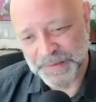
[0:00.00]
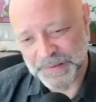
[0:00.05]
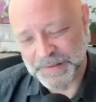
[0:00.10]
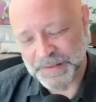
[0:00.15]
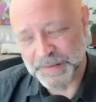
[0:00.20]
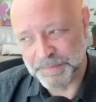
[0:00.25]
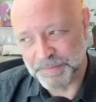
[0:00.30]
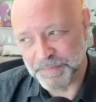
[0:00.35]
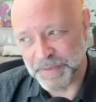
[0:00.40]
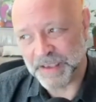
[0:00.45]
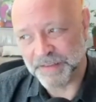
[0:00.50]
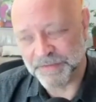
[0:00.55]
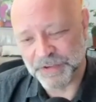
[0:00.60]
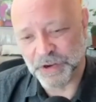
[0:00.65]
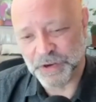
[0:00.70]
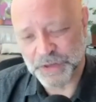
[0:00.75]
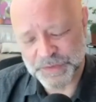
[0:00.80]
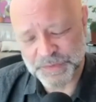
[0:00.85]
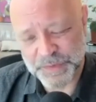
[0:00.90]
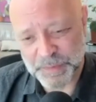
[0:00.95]
the big
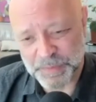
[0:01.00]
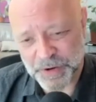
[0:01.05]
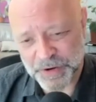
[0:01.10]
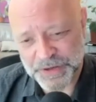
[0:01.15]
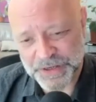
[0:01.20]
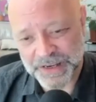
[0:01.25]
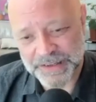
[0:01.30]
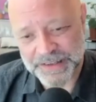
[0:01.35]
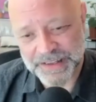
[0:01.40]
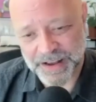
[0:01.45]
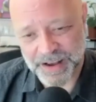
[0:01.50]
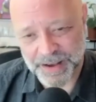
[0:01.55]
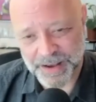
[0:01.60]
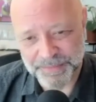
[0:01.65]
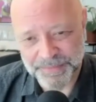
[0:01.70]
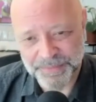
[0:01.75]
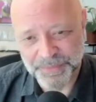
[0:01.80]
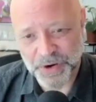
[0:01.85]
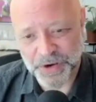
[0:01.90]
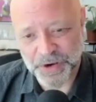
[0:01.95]
philosophy project that
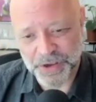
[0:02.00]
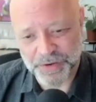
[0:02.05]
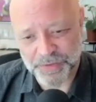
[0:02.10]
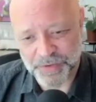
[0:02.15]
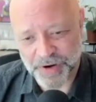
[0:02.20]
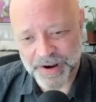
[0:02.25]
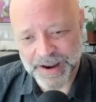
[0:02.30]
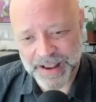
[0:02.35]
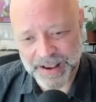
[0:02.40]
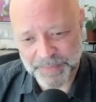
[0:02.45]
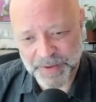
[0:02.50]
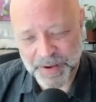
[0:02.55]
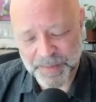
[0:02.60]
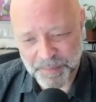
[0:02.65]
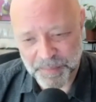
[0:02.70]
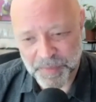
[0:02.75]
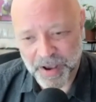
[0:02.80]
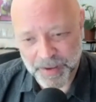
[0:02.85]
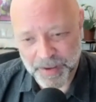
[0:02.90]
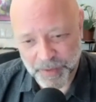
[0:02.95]
I'm working on right now, my,
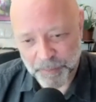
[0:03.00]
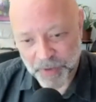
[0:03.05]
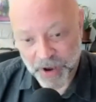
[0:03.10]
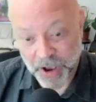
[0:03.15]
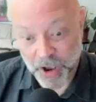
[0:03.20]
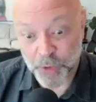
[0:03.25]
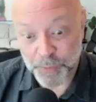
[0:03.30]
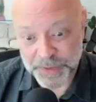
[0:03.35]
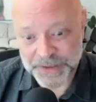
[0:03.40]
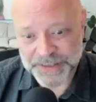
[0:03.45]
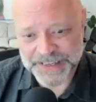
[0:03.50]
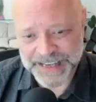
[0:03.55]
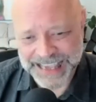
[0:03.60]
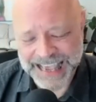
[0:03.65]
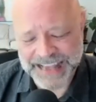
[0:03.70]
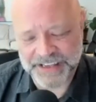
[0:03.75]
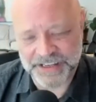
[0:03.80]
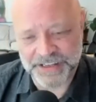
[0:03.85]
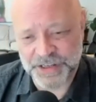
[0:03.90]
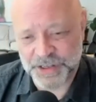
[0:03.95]
my, my hope is to
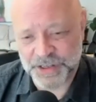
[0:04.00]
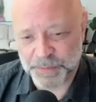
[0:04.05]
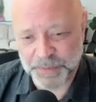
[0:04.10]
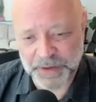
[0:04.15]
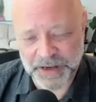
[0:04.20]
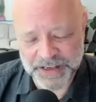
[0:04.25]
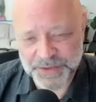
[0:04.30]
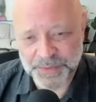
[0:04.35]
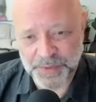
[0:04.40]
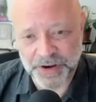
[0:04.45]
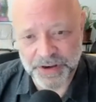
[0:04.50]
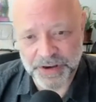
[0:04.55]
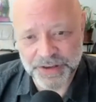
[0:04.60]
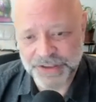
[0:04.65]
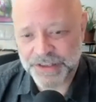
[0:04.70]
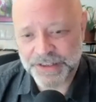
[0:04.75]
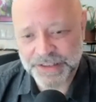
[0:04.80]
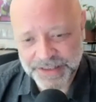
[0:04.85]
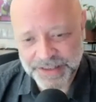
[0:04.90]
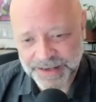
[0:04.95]
get it to the place where I can
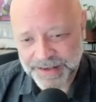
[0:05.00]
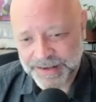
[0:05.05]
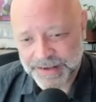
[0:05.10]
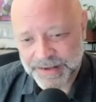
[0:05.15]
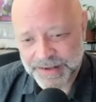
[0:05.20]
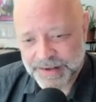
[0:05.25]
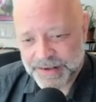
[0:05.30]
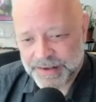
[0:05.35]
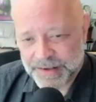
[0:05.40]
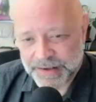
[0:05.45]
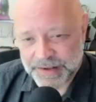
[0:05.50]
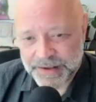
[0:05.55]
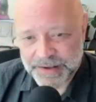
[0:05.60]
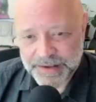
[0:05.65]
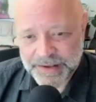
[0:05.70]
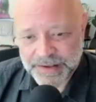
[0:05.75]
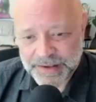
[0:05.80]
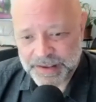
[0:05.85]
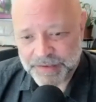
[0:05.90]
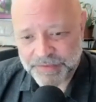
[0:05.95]
just
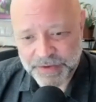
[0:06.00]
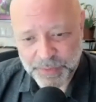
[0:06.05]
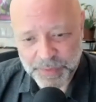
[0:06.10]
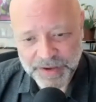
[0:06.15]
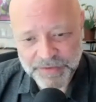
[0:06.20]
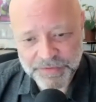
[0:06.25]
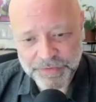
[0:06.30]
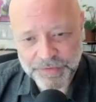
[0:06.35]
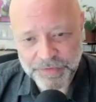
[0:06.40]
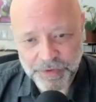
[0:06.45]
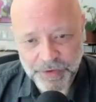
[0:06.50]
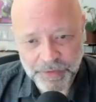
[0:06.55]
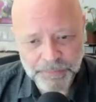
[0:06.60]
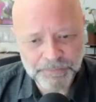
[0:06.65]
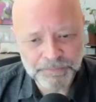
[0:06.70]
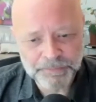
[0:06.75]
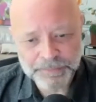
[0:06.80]
give it away for free.